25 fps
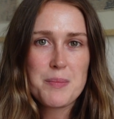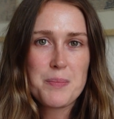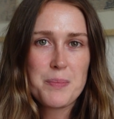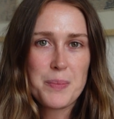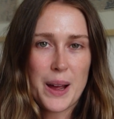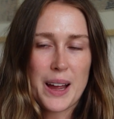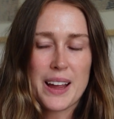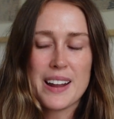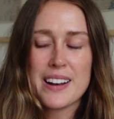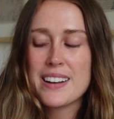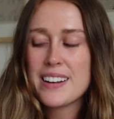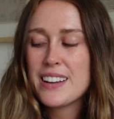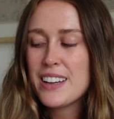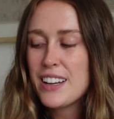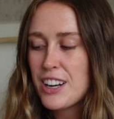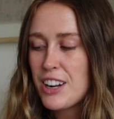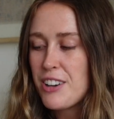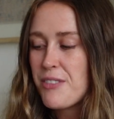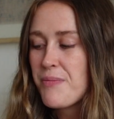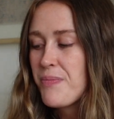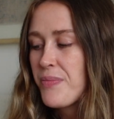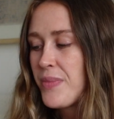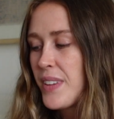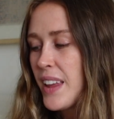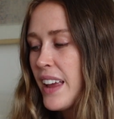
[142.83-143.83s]
but you
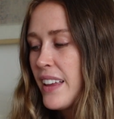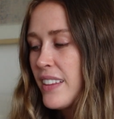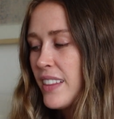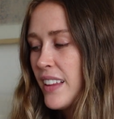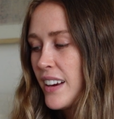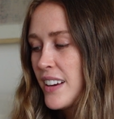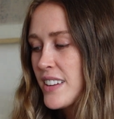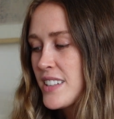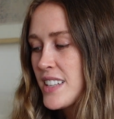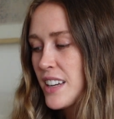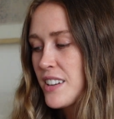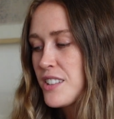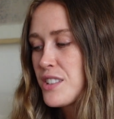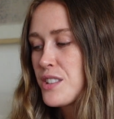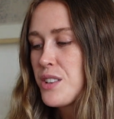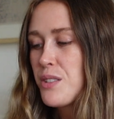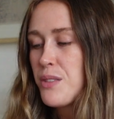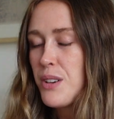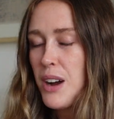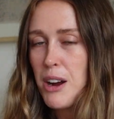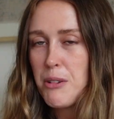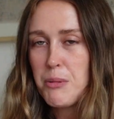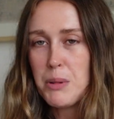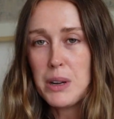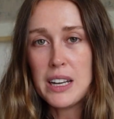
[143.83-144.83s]
know, it let us execute
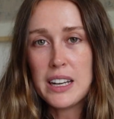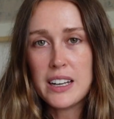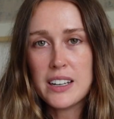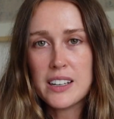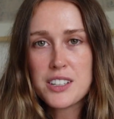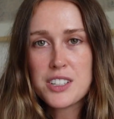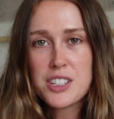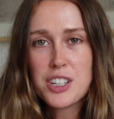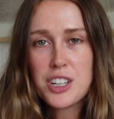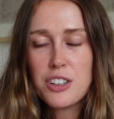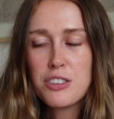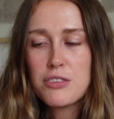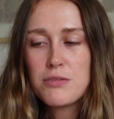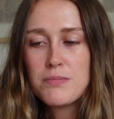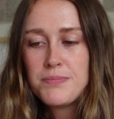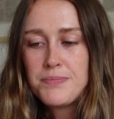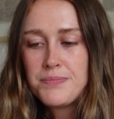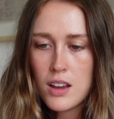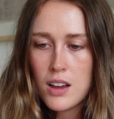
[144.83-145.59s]
how we needed to.